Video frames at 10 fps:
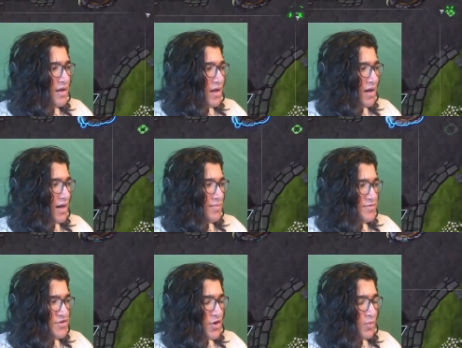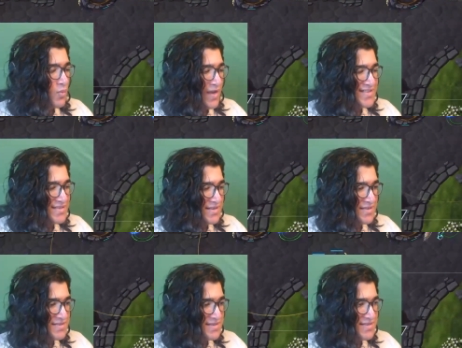You're not
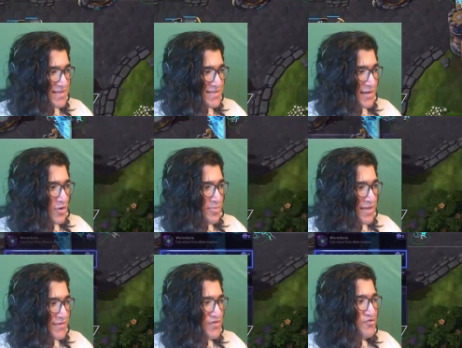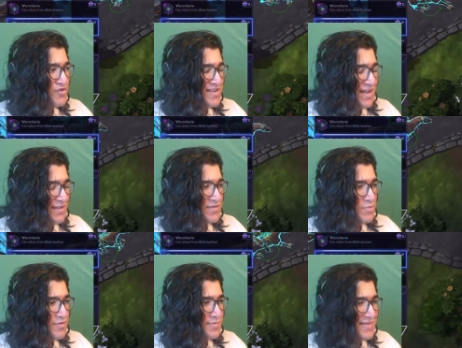wasting this distance at all because you retain the
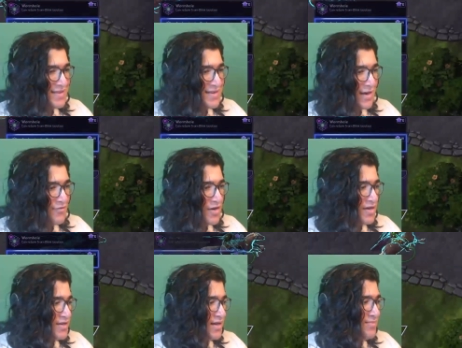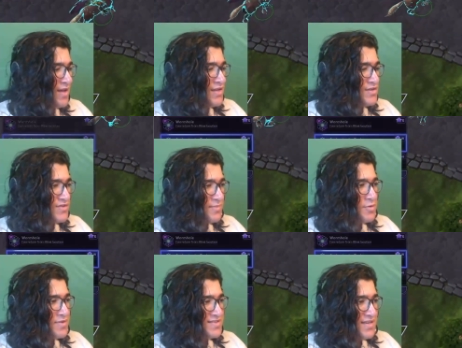move speed the entire fucking time. So
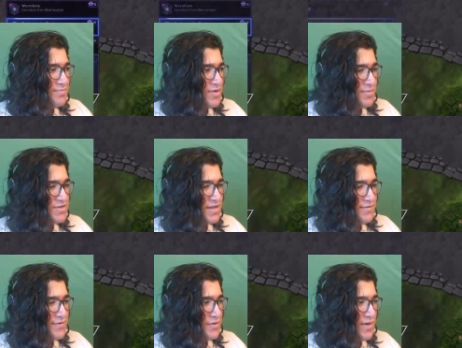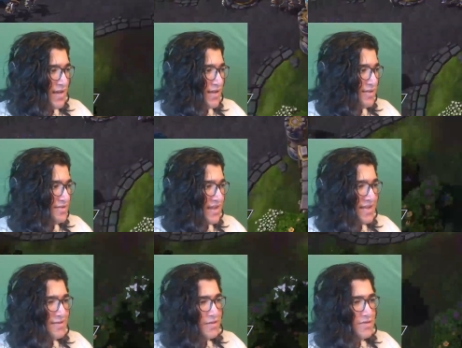W plus E pretty much gives you a
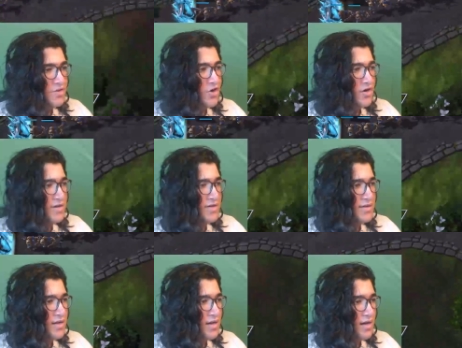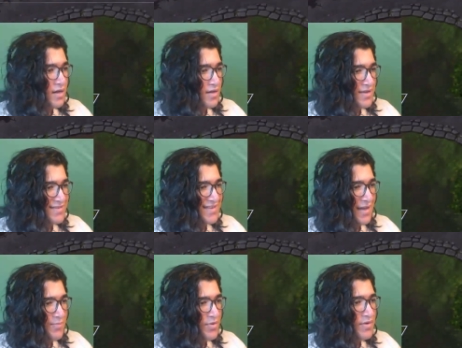length-long
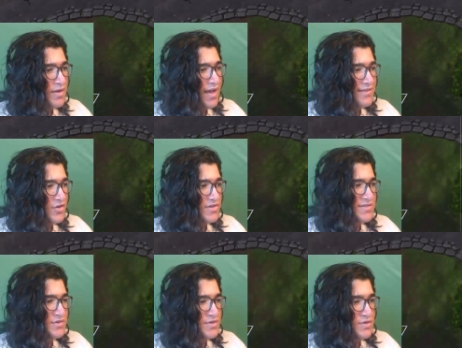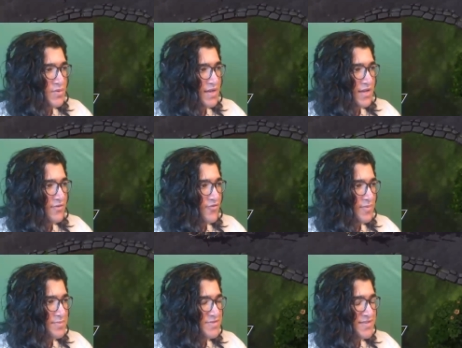escape, as long as you're doing it
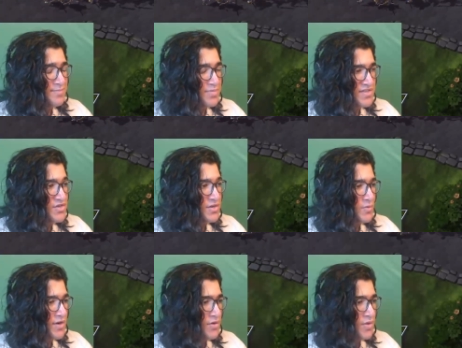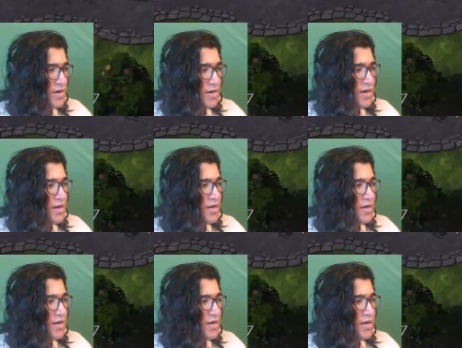from a position where you are